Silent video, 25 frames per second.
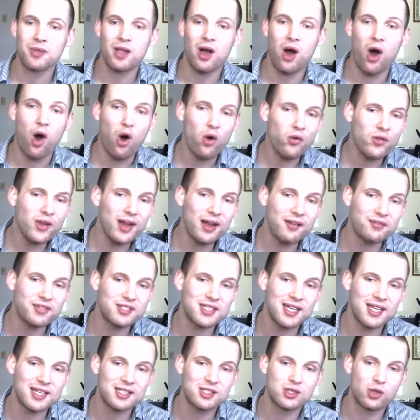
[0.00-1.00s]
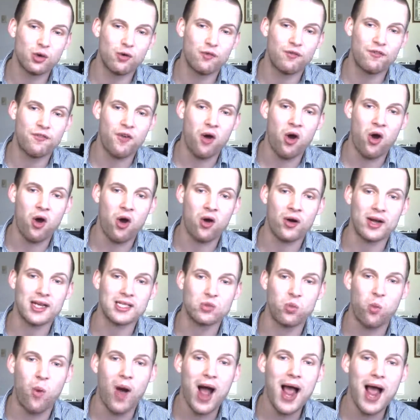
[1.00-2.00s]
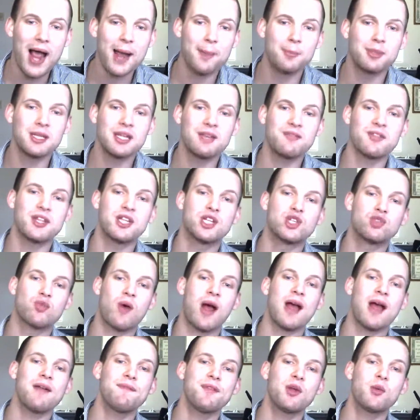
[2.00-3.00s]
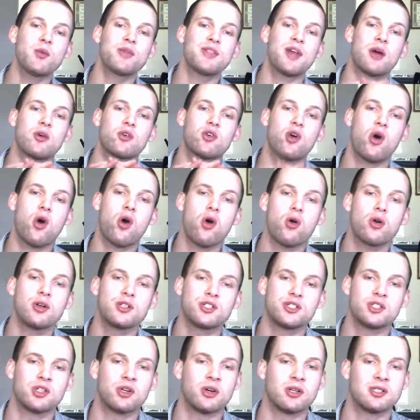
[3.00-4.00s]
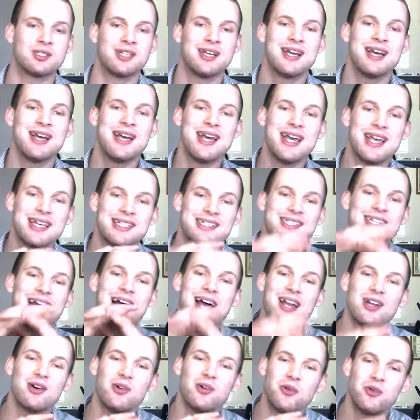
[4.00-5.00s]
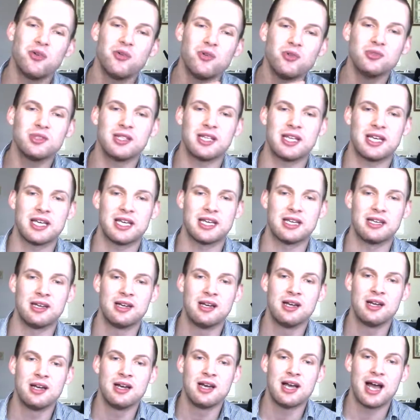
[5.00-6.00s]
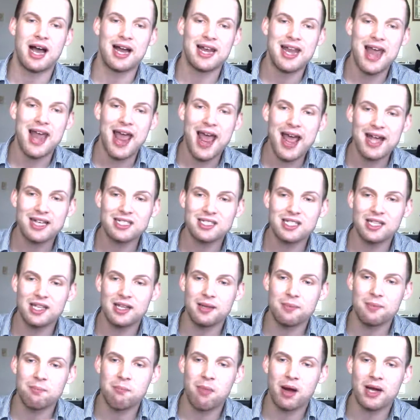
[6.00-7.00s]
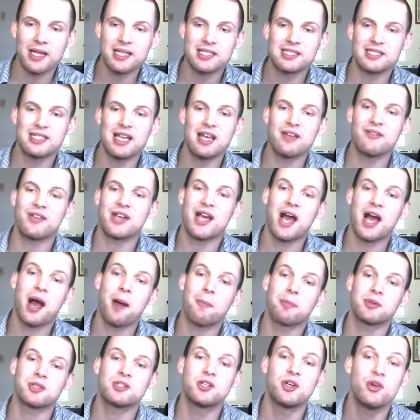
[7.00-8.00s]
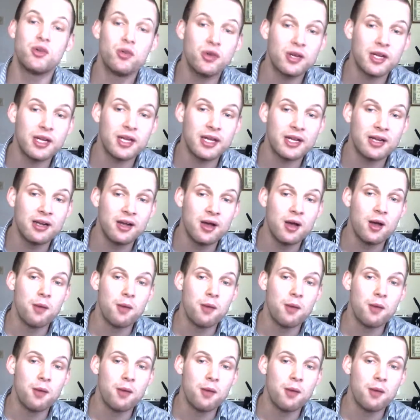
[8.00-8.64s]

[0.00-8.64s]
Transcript: all that I've said so far is why I believe that driving without car insurance is not only an excellent money-saving opportunity,